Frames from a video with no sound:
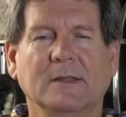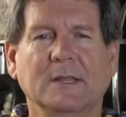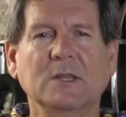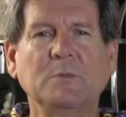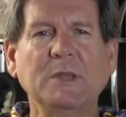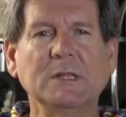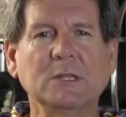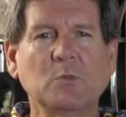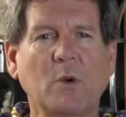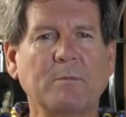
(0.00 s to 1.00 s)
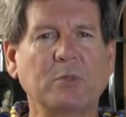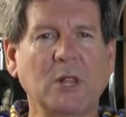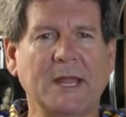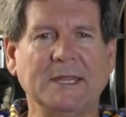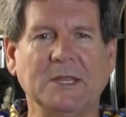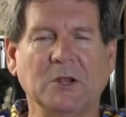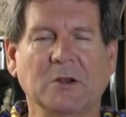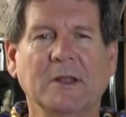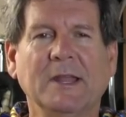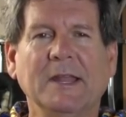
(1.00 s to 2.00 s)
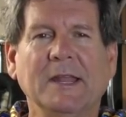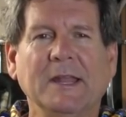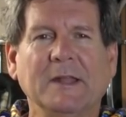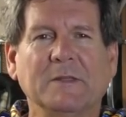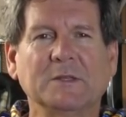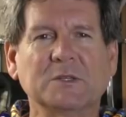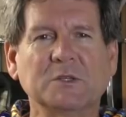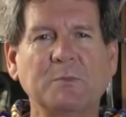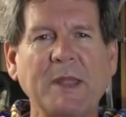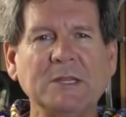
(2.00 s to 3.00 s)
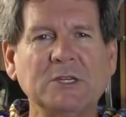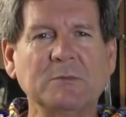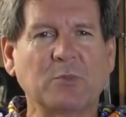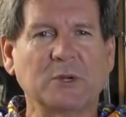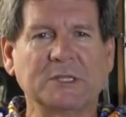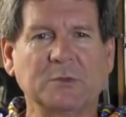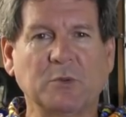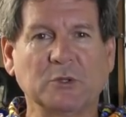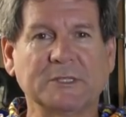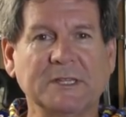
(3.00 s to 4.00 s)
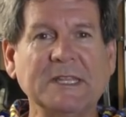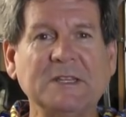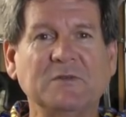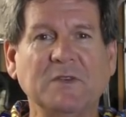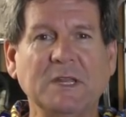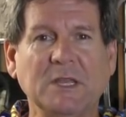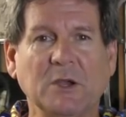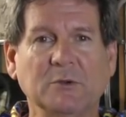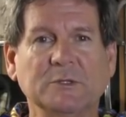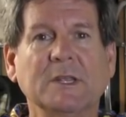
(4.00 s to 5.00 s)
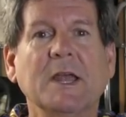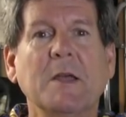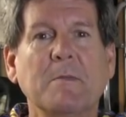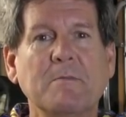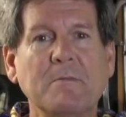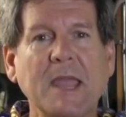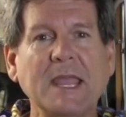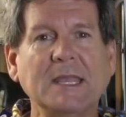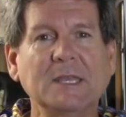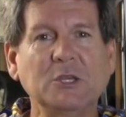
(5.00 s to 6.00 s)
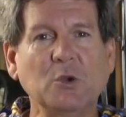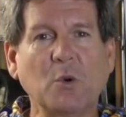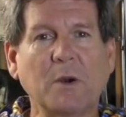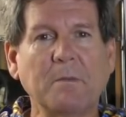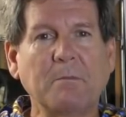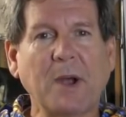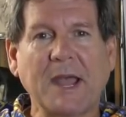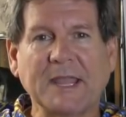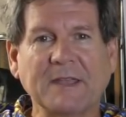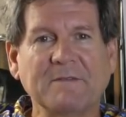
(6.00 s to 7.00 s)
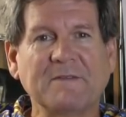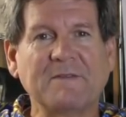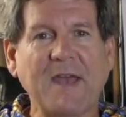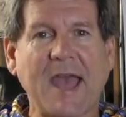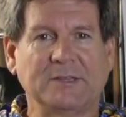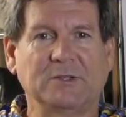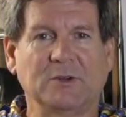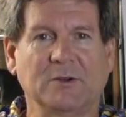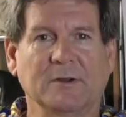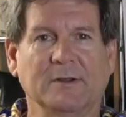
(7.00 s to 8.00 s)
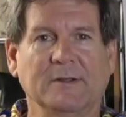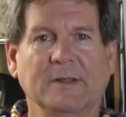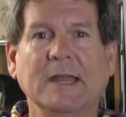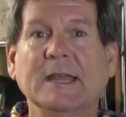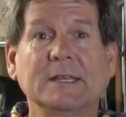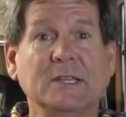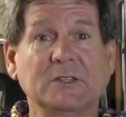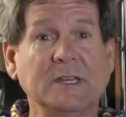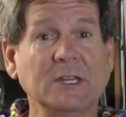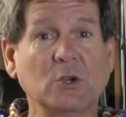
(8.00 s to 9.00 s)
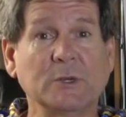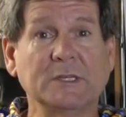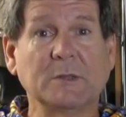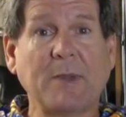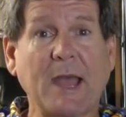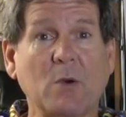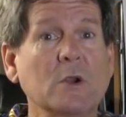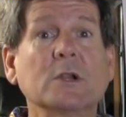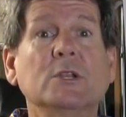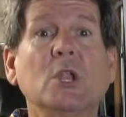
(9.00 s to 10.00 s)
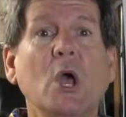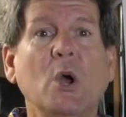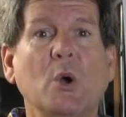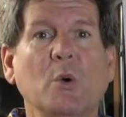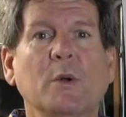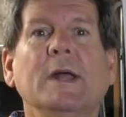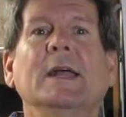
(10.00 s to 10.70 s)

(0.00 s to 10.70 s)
Going to be a little more blunt here. The suspension principles in these videos make your bike faster. Does it increase the power? No.